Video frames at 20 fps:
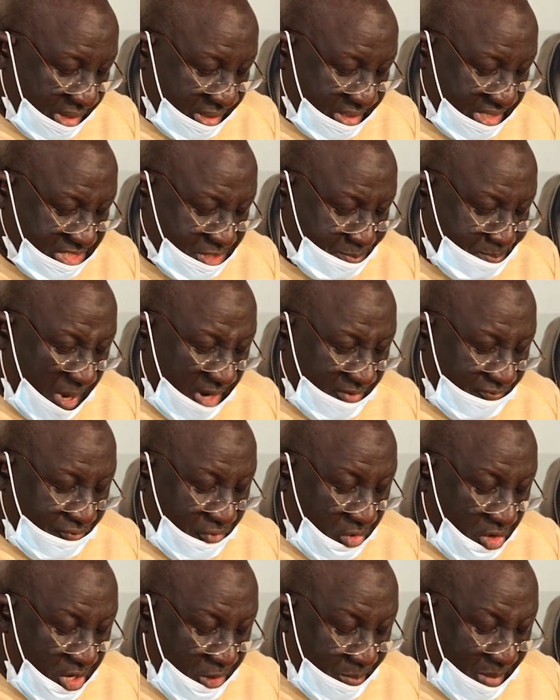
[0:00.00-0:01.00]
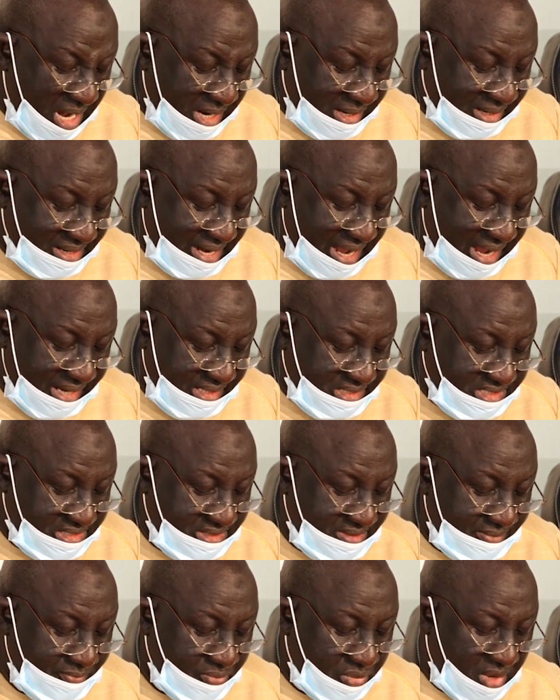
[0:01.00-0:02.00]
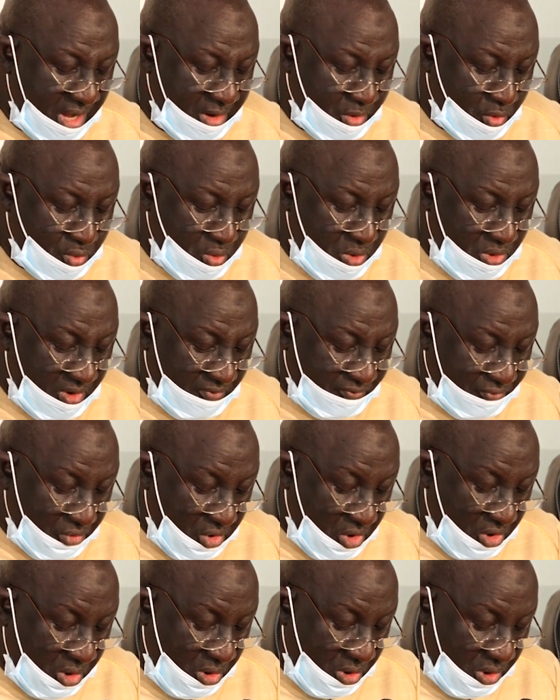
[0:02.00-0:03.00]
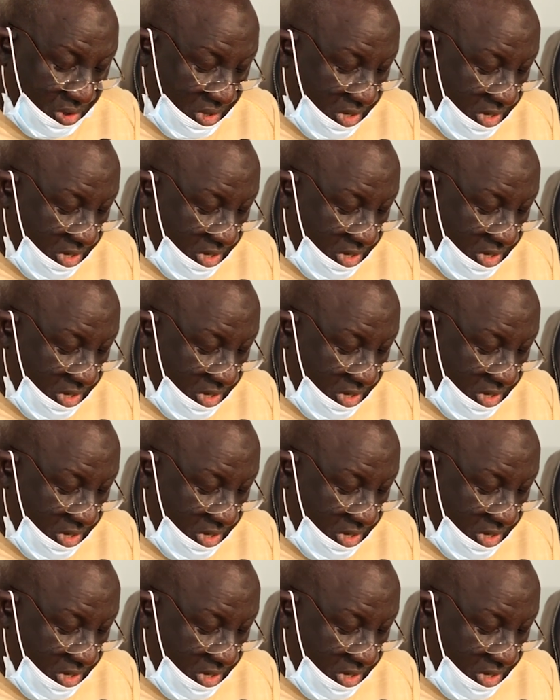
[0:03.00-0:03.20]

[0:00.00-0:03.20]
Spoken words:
respect for human rights and rule of law